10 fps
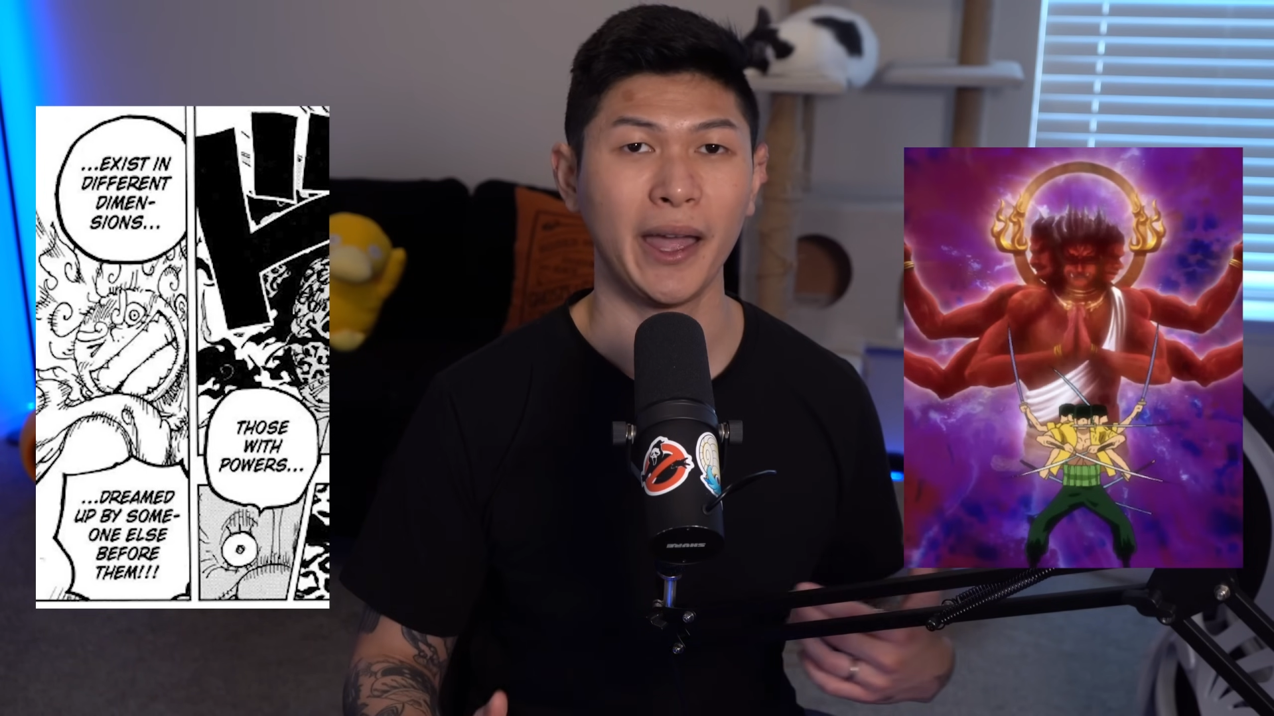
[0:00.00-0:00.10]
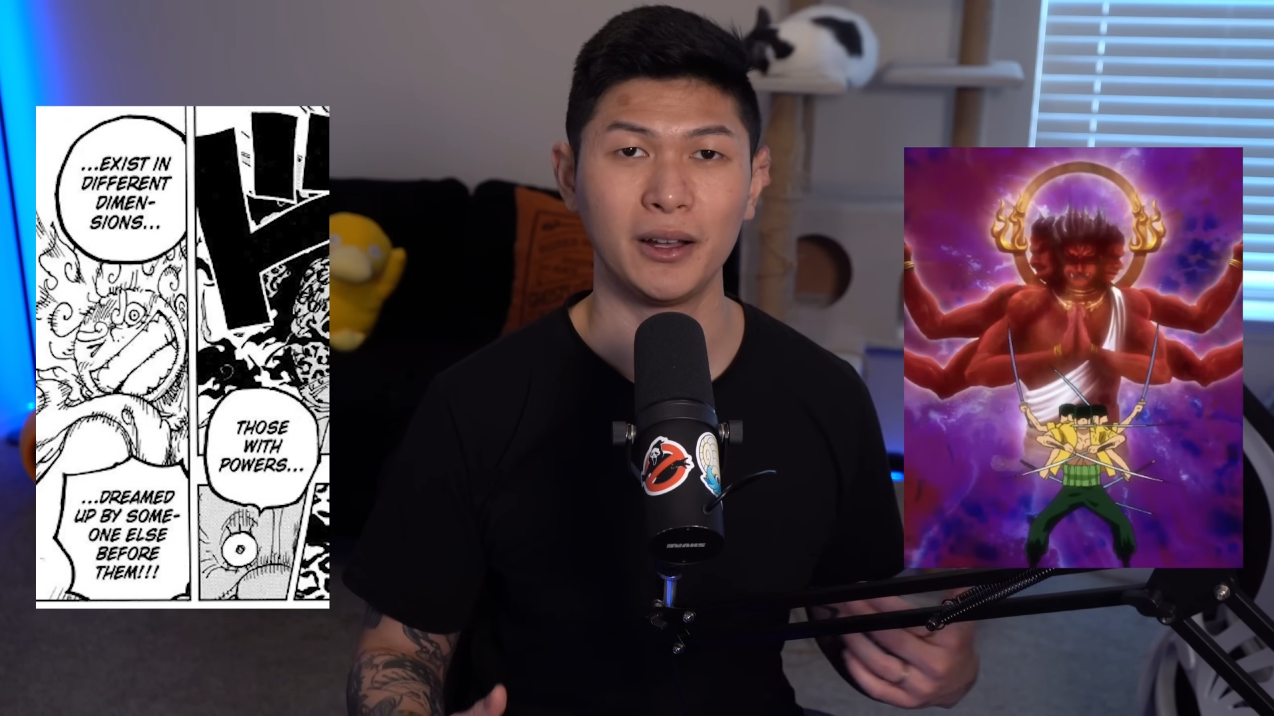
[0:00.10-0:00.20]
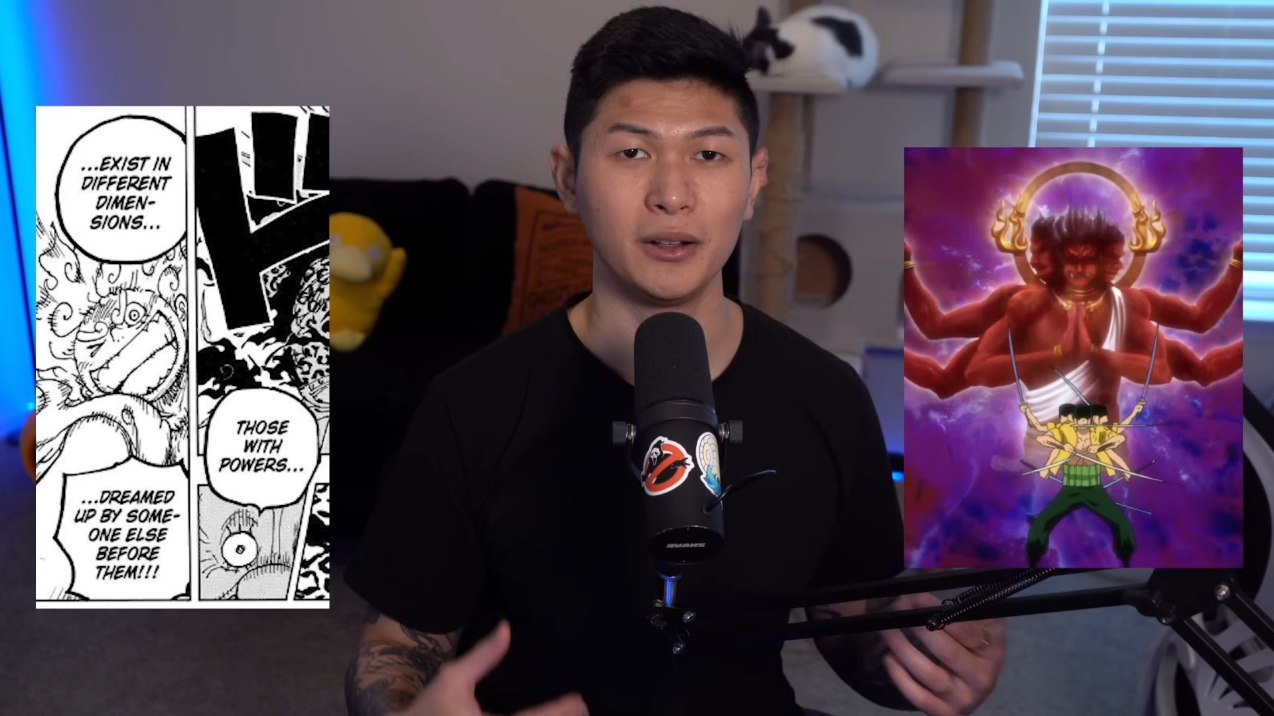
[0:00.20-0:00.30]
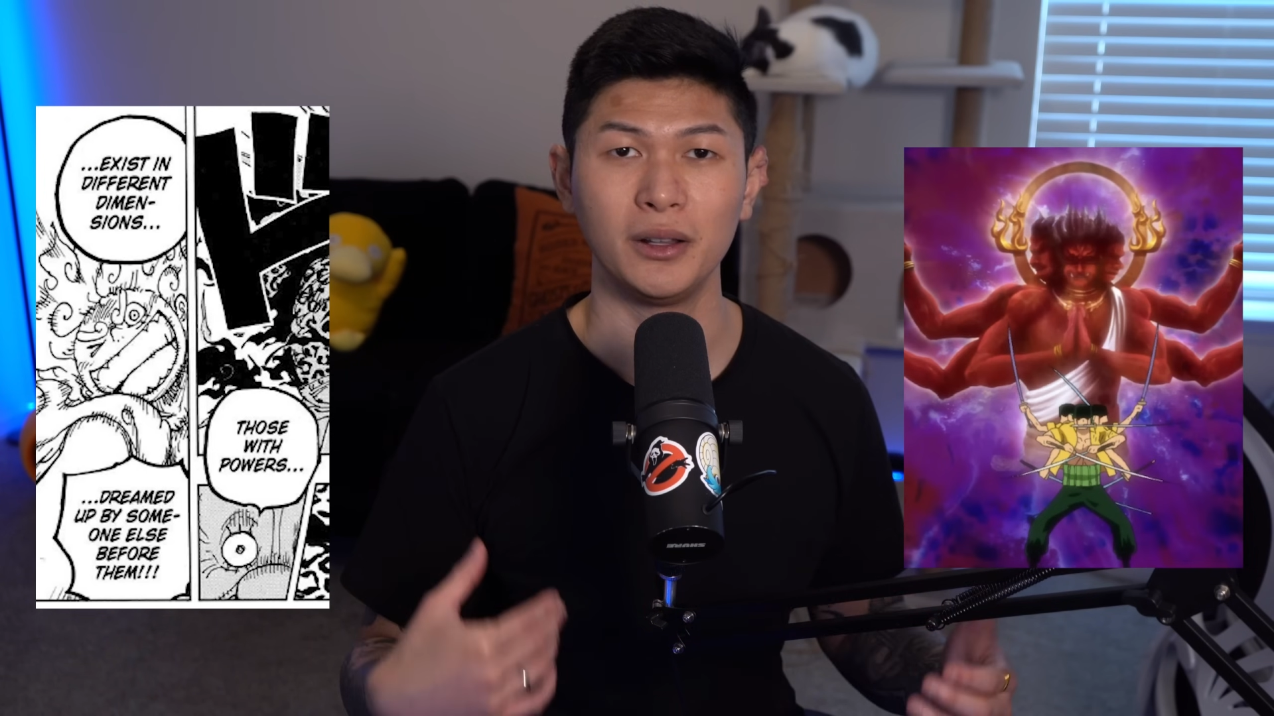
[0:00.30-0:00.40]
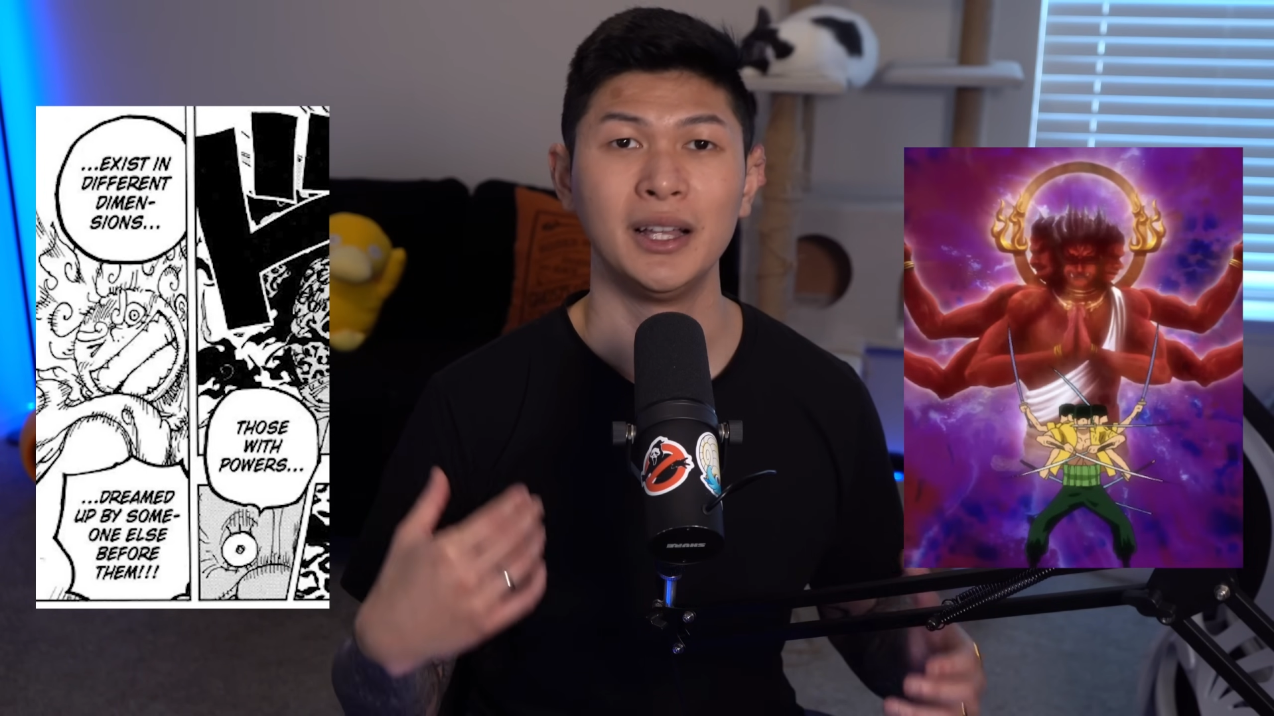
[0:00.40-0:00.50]

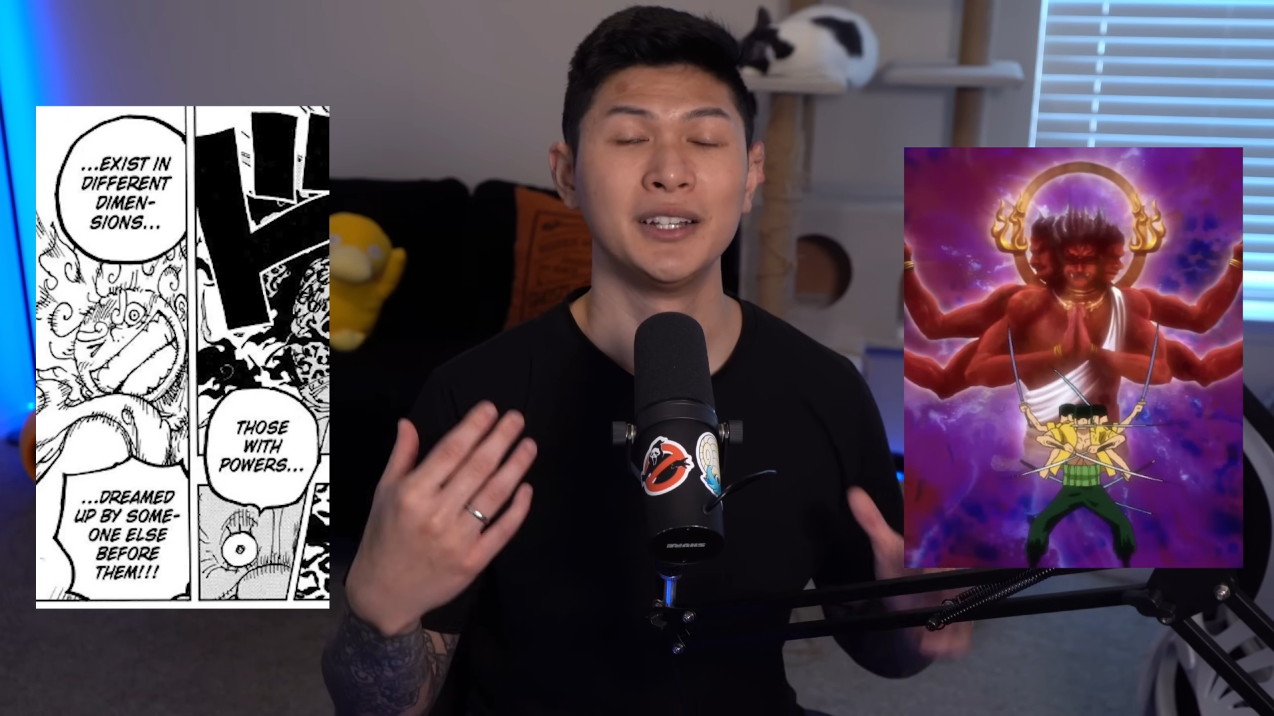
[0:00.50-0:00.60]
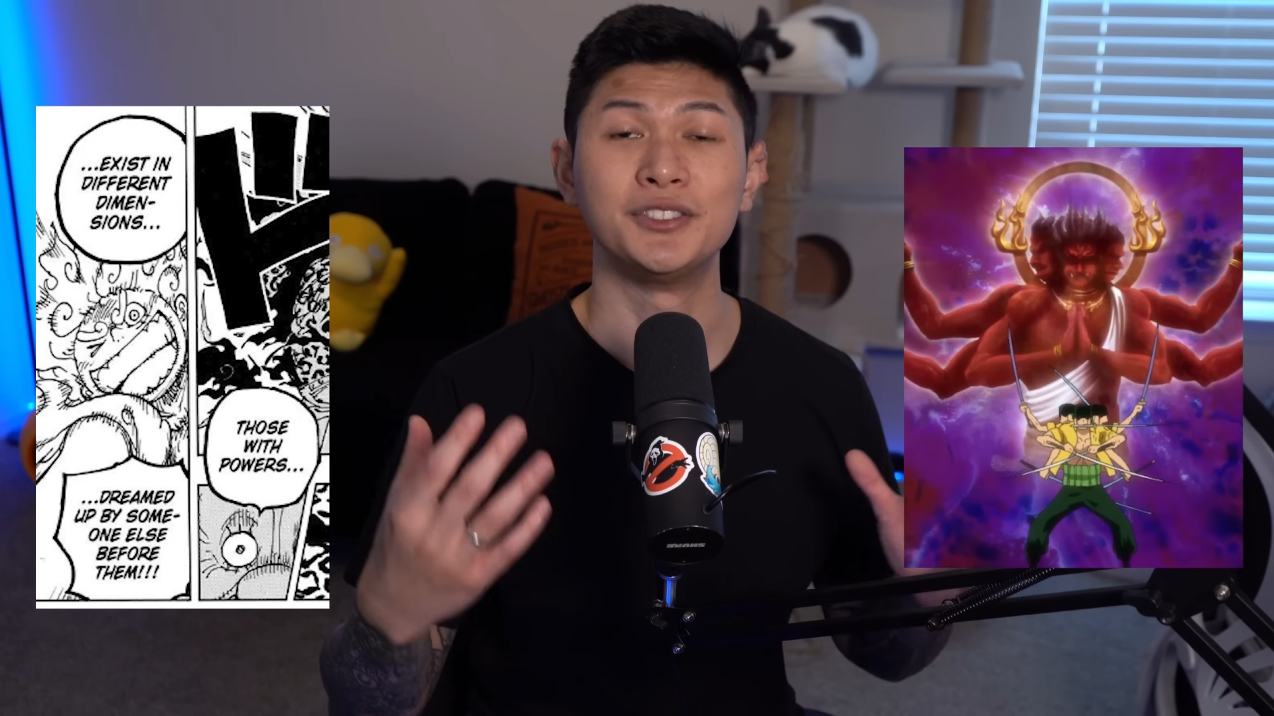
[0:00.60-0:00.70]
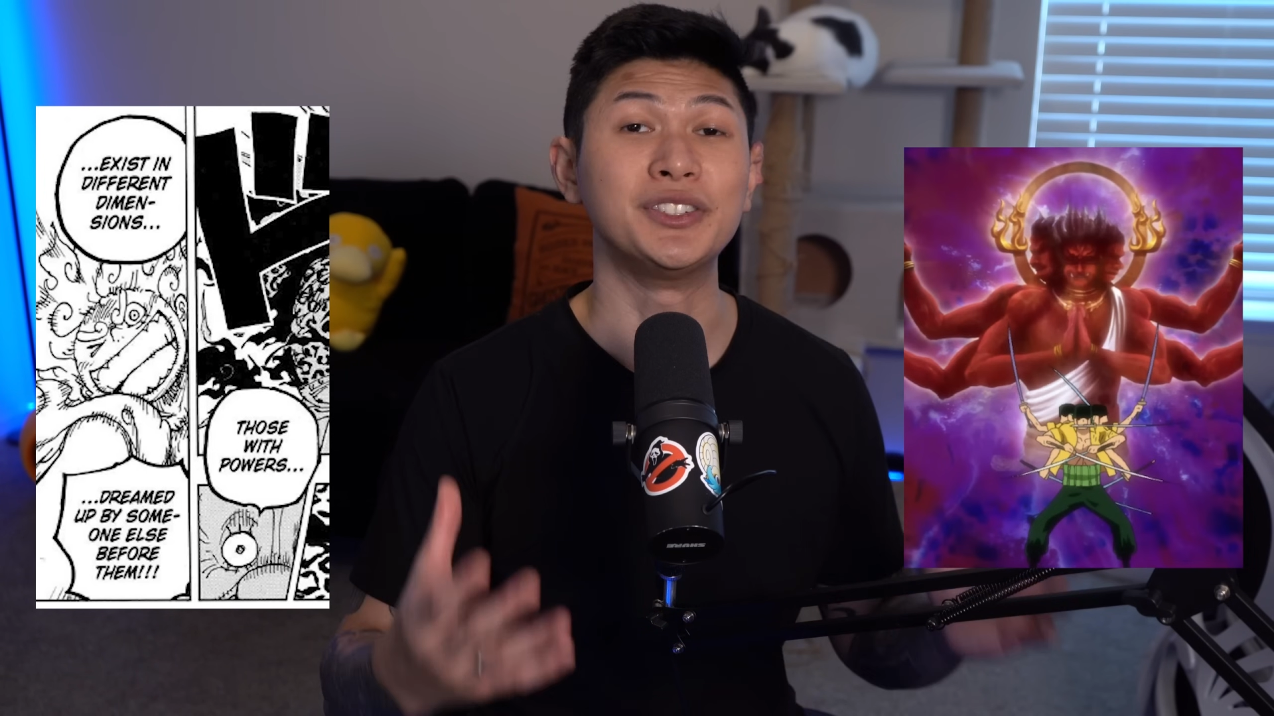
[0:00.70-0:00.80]
Hell